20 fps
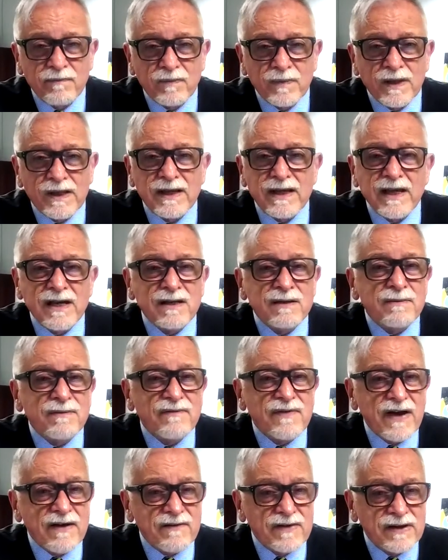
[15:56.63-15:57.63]
The kingdom of
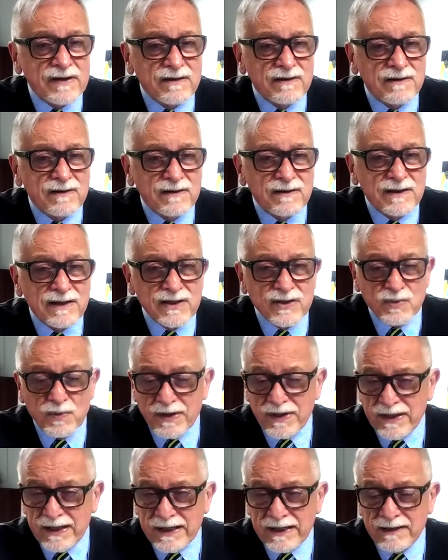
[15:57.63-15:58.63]
heaven is
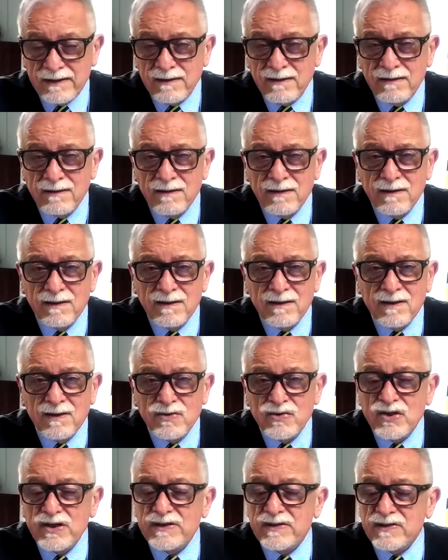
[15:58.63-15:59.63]
within.
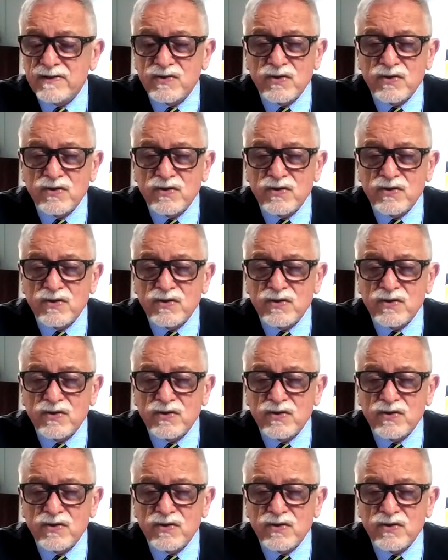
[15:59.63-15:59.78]
Jesus